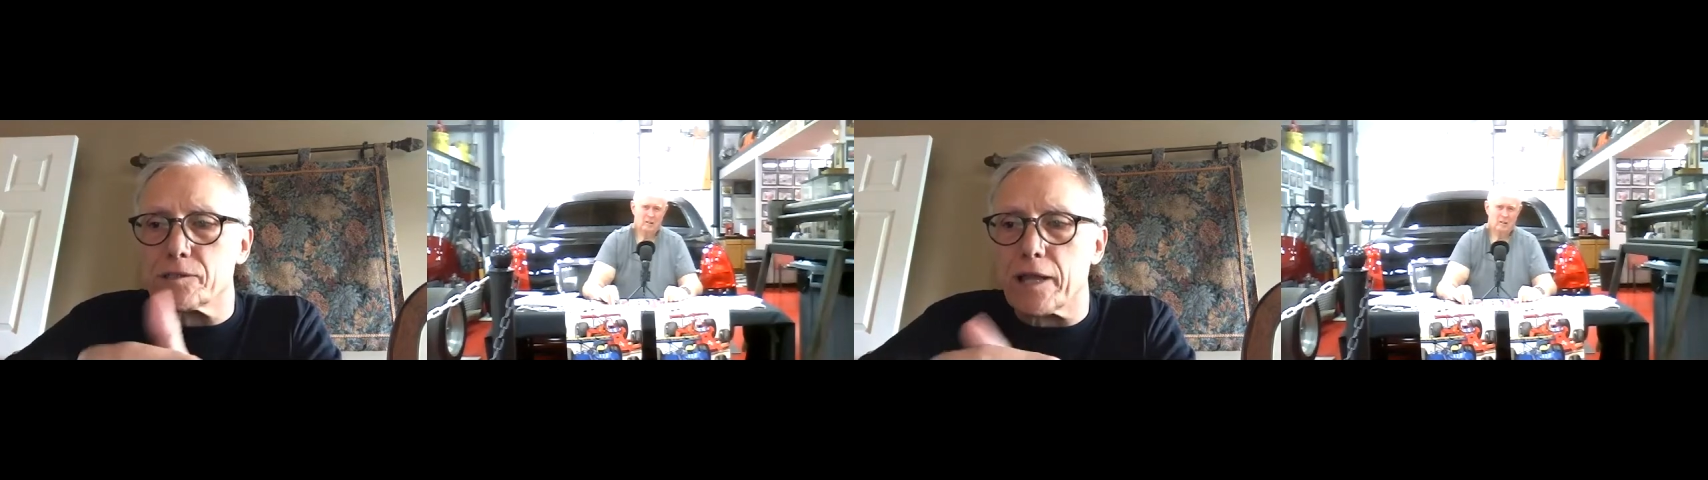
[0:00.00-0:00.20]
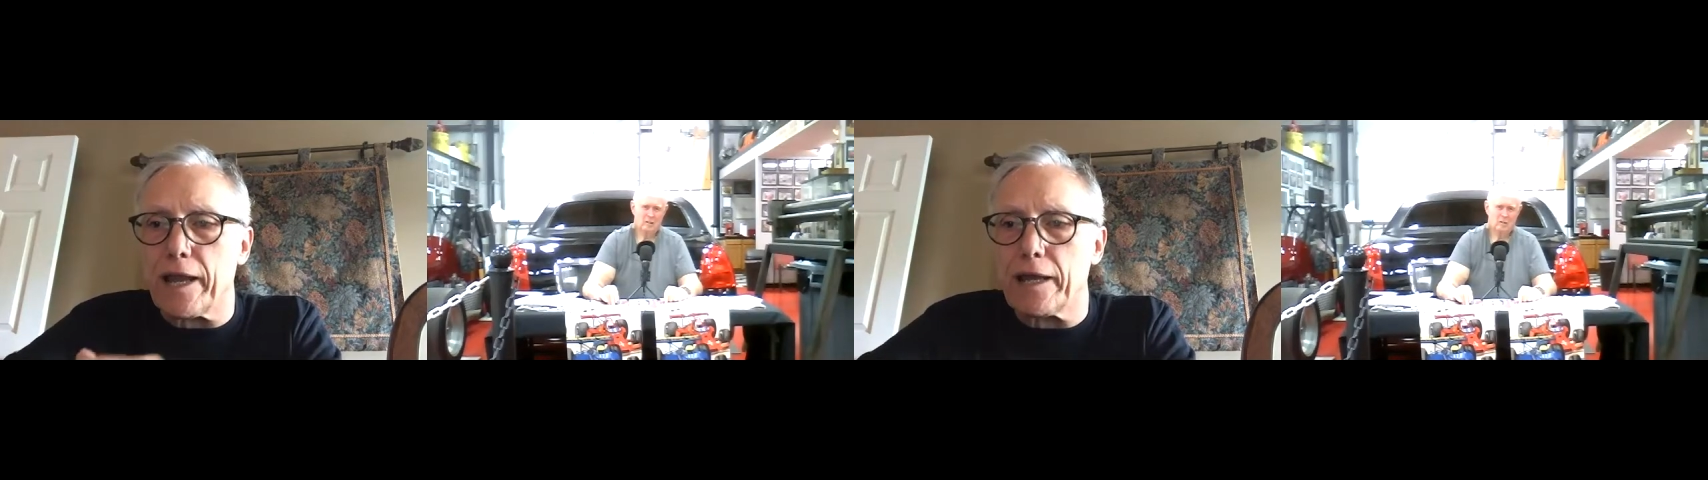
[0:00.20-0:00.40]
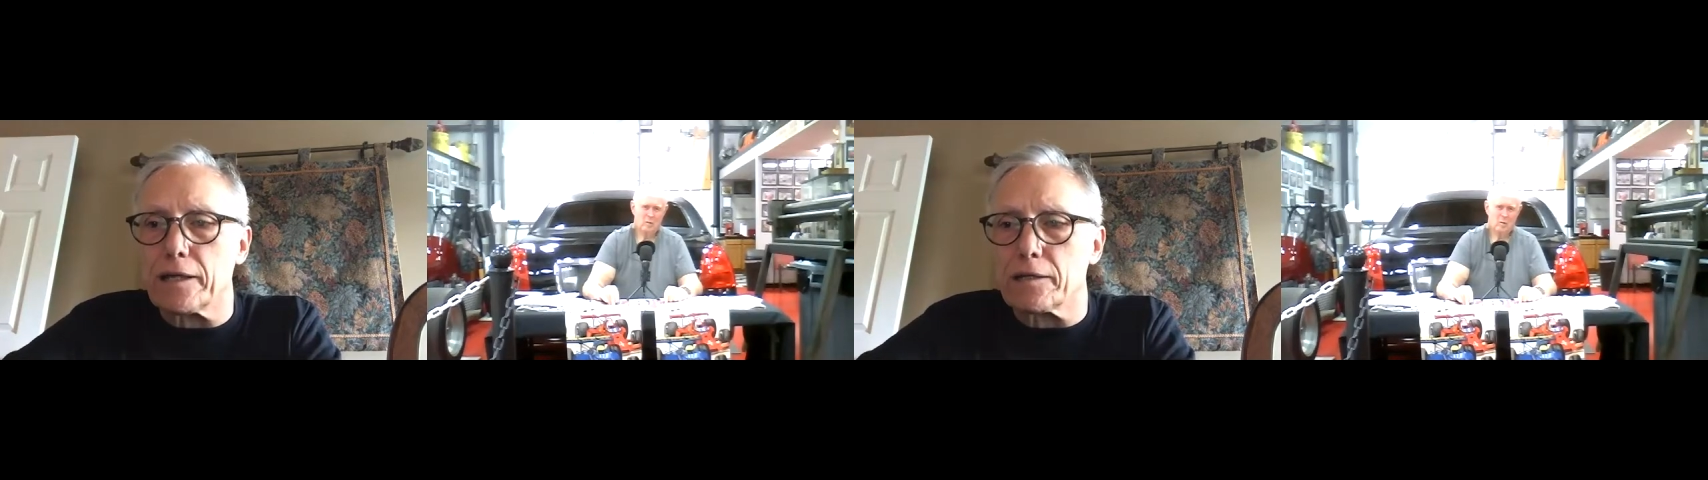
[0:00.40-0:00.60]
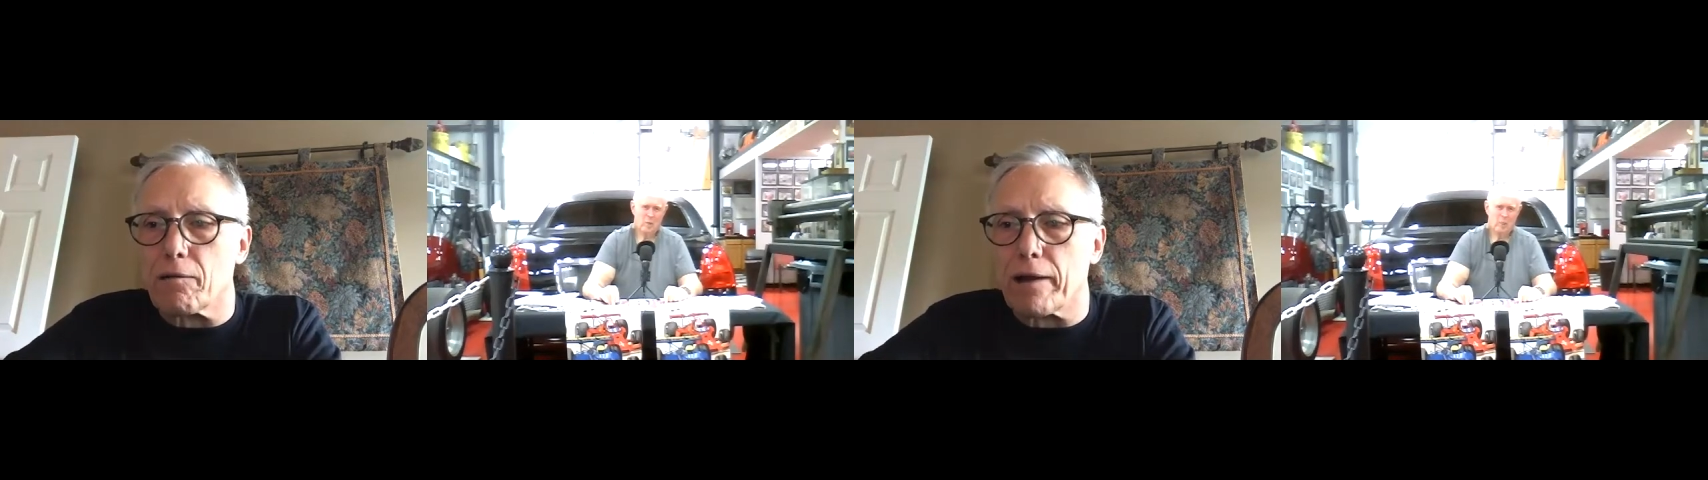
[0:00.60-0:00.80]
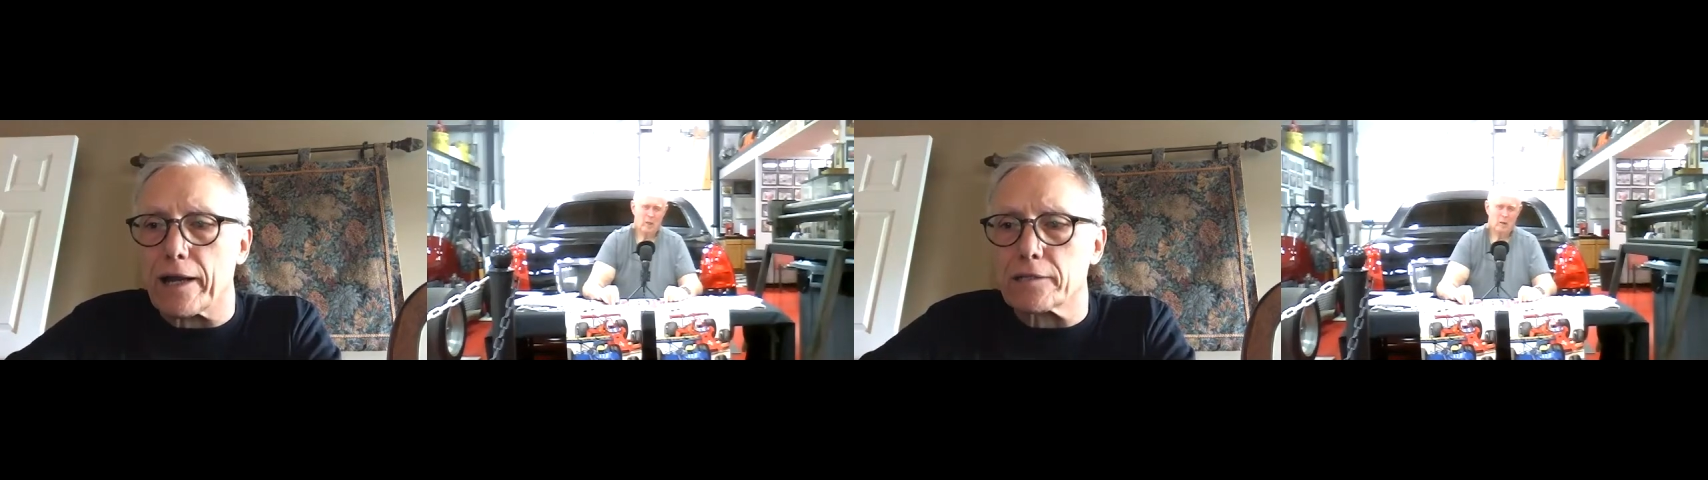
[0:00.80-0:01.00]
They had
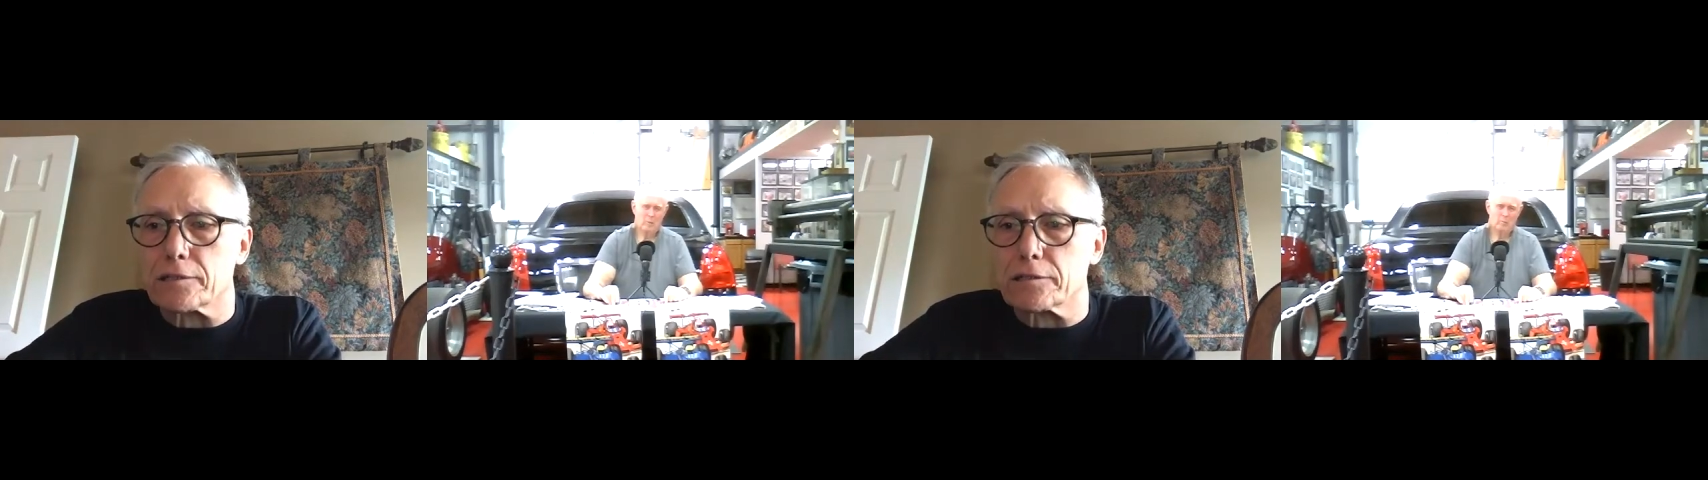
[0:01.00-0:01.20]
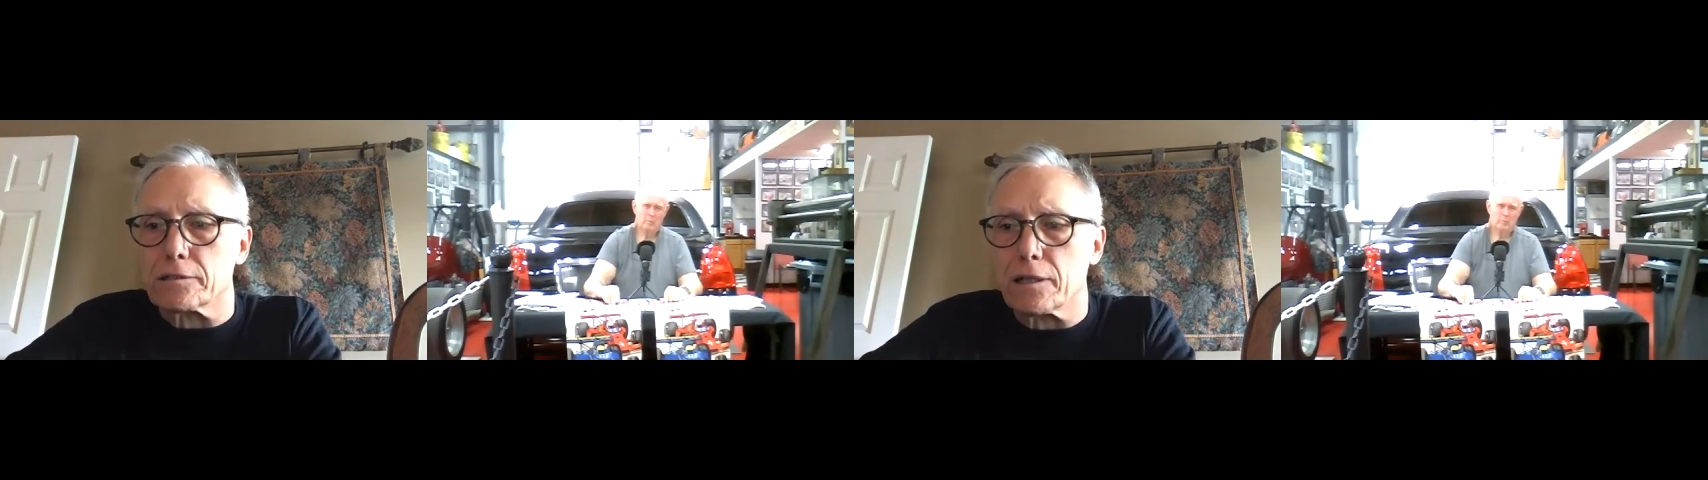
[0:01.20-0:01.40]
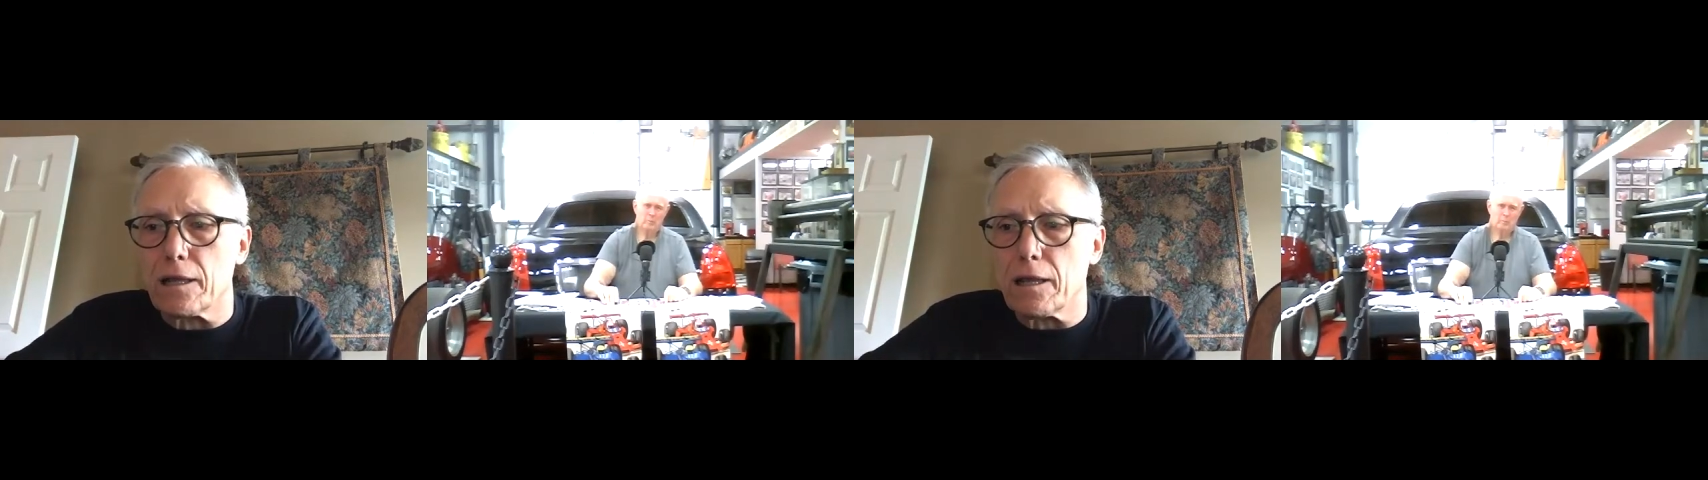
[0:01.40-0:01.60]
interaction.